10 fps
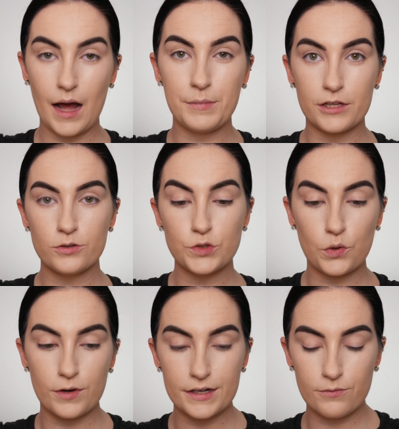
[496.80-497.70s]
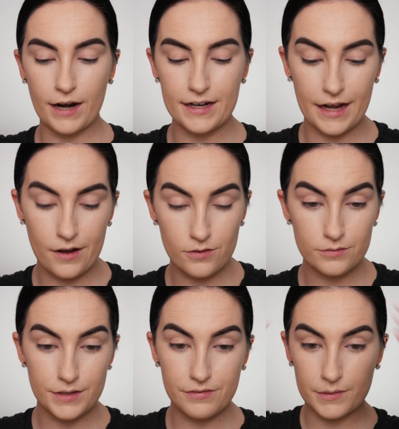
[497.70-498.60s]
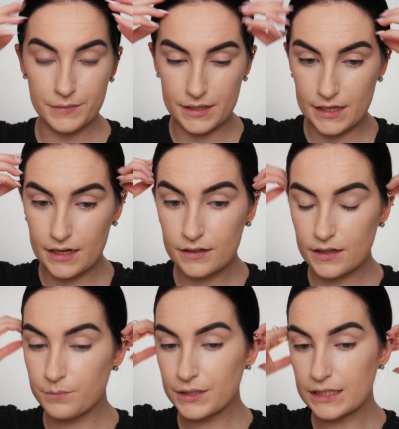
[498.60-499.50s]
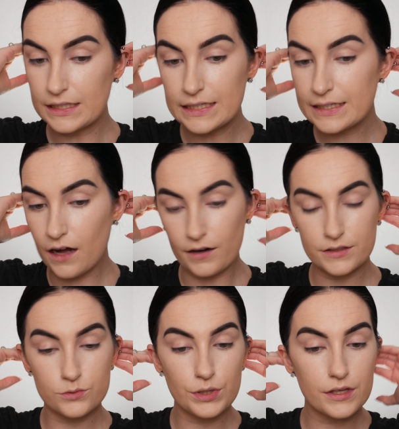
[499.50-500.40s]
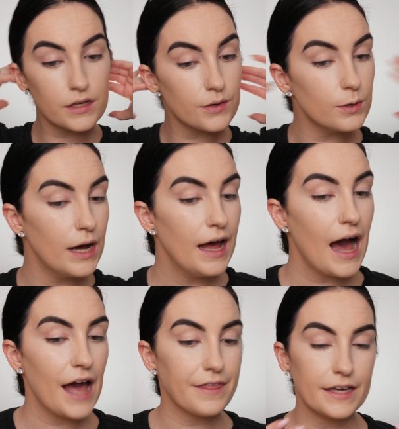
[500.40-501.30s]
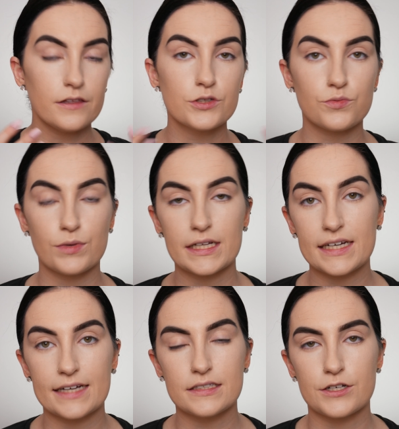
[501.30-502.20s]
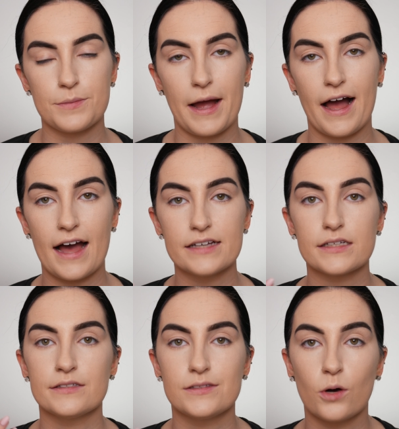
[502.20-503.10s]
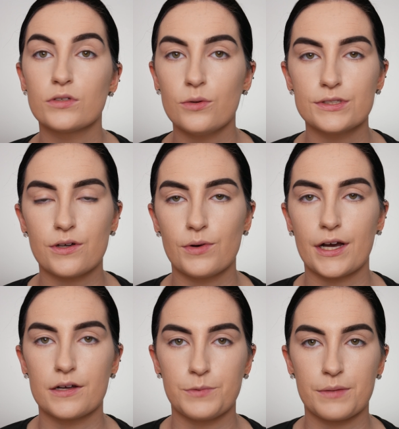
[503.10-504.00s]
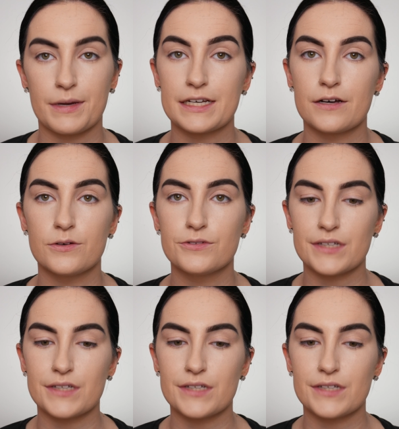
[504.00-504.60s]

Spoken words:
I'm a little torn right now, if I'm being completely honest with you. I think it looks really nice under my eyes. I don't know what's going on with my nose.